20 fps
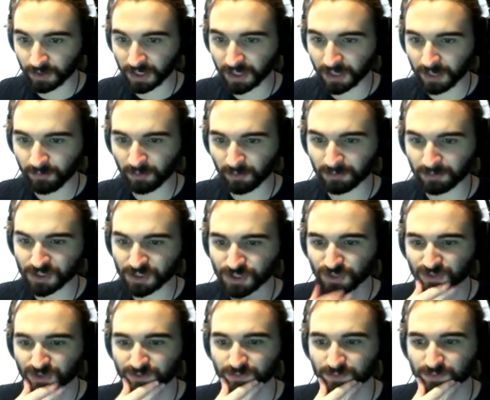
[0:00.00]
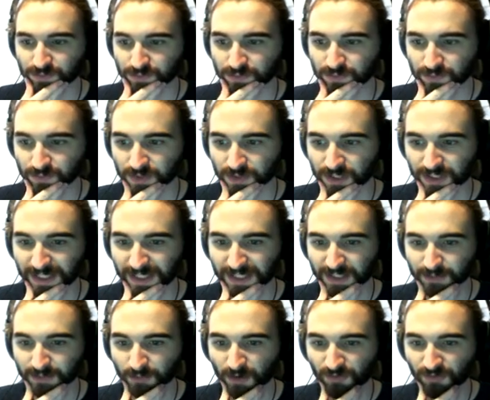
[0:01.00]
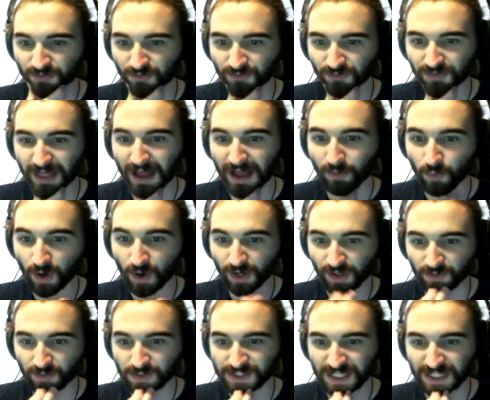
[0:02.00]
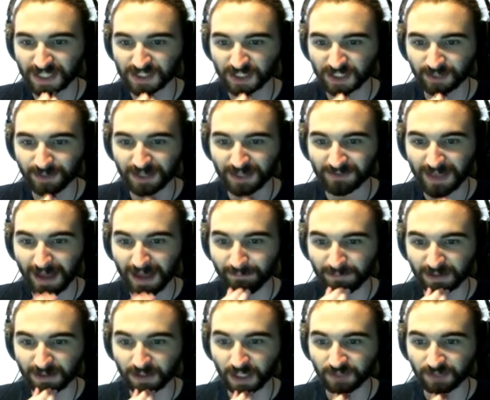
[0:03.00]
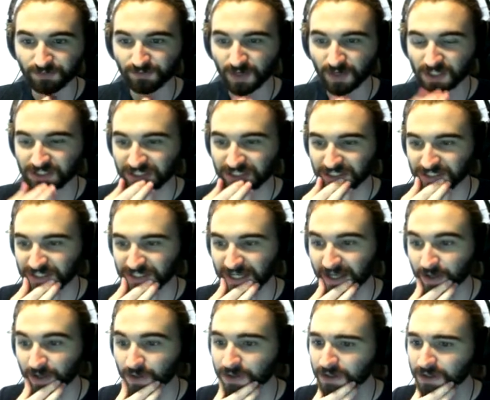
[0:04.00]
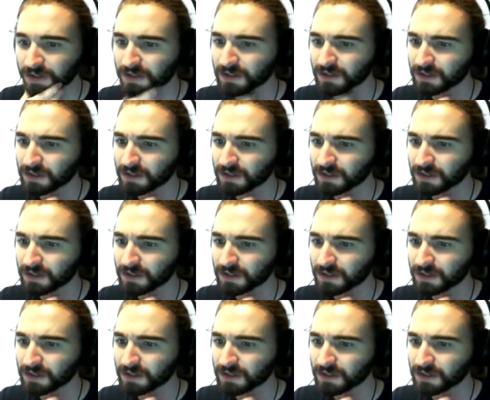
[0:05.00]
Right, I probably shouldn't connect them off of that one, otherwise that's going to make that bit, like, fussy as hell.